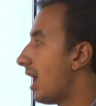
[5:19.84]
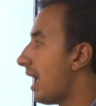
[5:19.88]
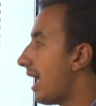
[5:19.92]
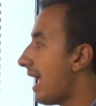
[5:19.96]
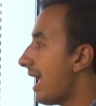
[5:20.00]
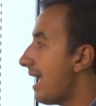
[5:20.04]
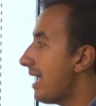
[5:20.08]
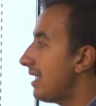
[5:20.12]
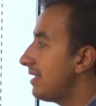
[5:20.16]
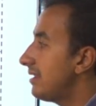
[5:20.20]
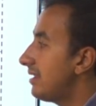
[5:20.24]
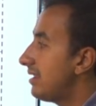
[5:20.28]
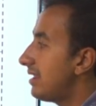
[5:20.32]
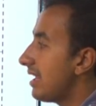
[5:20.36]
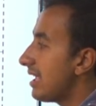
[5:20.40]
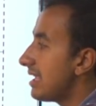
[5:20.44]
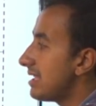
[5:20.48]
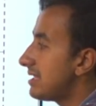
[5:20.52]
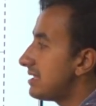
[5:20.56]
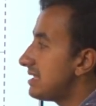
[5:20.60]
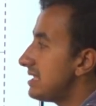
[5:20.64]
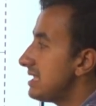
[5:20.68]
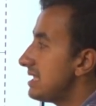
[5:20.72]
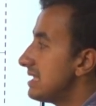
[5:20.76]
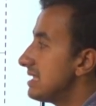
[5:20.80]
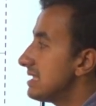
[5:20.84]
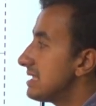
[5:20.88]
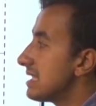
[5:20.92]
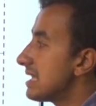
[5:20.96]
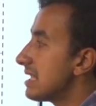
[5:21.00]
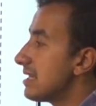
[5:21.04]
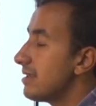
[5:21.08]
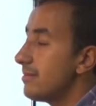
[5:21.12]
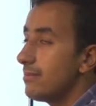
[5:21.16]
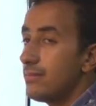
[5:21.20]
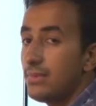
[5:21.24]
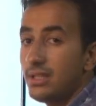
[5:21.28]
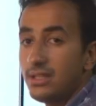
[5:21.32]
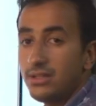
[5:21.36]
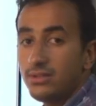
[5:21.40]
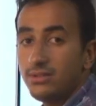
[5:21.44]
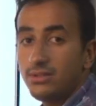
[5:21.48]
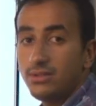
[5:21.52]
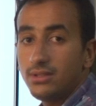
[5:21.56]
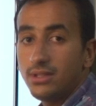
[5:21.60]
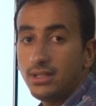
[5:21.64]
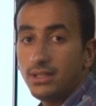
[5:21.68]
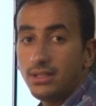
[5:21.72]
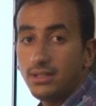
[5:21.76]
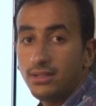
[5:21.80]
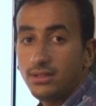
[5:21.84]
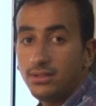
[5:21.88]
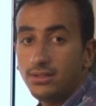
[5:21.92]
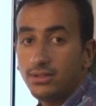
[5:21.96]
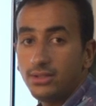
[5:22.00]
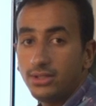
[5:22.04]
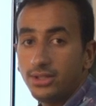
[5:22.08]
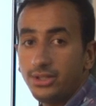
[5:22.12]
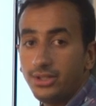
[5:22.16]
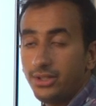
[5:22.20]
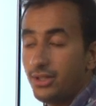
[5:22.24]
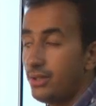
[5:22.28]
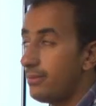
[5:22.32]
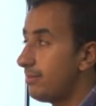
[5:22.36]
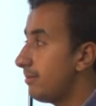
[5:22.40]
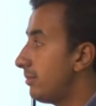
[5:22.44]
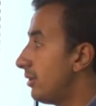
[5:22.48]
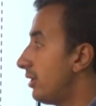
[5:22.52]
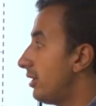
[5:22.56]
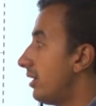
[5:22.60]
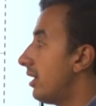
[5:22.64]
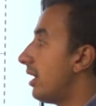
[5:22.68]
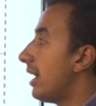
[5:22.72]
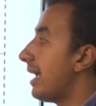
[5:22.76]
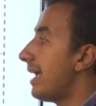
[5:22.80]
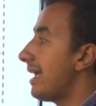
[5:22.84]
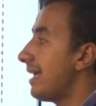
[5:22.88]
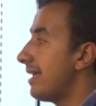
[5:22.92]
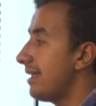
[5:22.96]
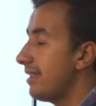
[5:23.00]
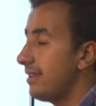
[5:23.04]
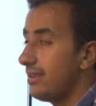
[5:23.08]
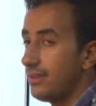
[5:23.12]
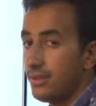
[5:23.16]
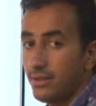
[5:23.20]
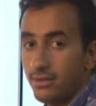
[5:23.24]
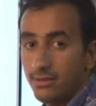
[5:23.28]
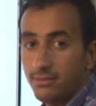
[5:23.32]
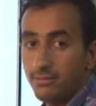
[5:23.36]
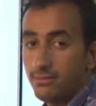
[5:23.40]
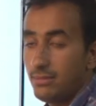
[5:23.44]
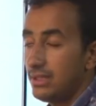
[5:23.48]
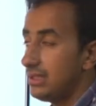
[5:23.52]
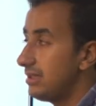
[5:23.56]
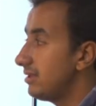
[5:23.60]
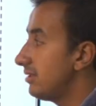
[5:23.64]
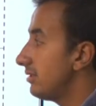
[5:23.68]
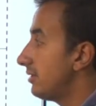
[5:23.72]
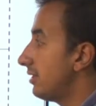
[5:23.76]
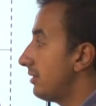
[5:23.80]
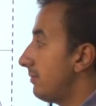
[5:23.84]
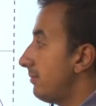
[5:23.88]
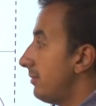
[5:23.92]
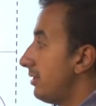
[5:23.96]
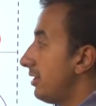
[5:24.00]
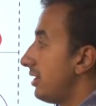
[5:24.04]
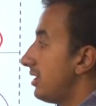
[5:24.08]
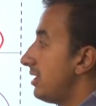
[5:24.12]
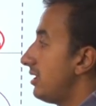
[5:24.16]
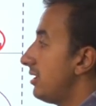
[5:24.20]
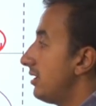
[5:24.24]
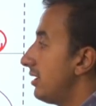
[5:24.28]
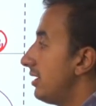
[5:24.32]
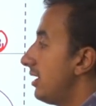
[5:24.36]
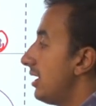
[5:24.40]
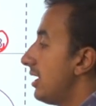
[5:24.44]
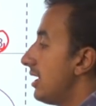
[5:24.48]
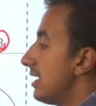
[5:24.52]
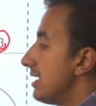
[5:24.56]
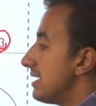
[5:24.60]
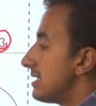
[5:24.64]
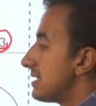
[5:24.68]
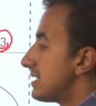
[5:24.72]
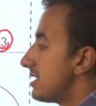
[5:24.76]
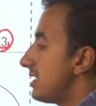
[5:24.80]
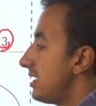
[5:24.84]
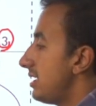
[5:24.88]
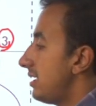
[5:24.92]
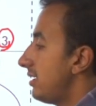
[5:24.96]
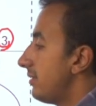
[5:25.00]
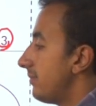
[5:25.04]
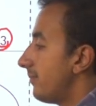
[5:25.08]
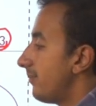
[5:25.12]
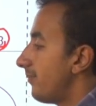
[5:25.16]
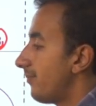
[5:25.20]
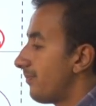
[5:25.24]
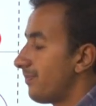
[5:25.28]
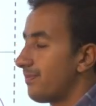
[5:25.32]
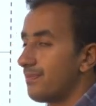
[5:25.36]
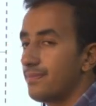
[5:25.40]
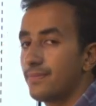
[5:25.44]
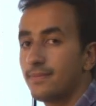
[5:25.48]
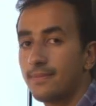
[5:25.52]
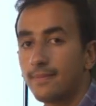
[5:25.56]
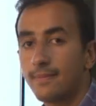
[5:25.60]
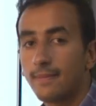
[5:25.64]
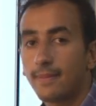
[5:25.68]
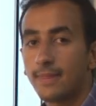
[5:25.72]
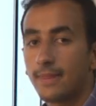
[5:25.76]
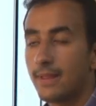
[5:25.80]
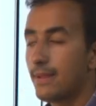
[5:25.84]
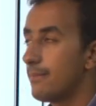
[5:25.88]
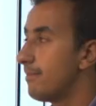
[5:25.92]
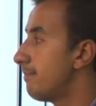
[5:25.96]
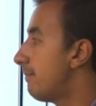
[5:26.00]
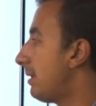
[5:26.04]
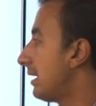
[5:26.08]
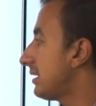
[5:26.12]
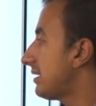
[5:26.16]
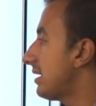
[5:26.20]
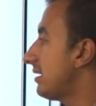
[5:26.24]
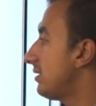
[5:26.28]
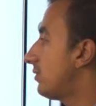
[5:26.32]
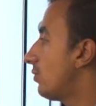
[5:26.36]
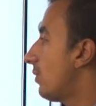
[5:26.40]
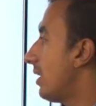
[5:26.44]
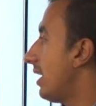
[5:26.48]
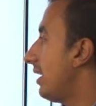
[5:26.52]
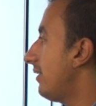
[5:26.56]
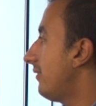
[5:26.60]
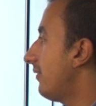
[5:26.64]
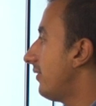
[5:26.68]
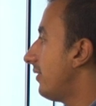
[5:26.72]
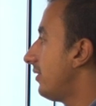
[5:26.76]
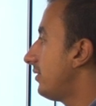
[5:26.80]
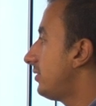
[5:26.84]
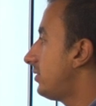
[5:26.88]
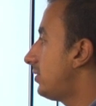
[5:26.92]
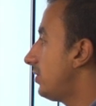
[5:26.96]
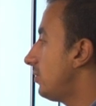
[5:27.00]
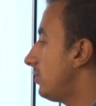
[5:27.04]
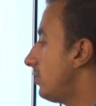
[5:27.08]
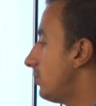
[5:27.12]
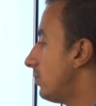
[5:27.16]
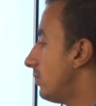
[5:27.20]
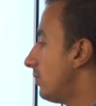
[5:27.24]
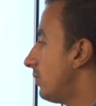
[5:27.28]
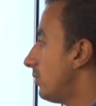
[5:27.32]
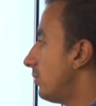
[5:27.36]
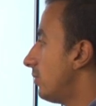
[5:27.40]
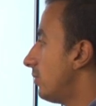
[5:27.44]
And the 18, the remainder number, and the remainder number here 3. But in 12, 2.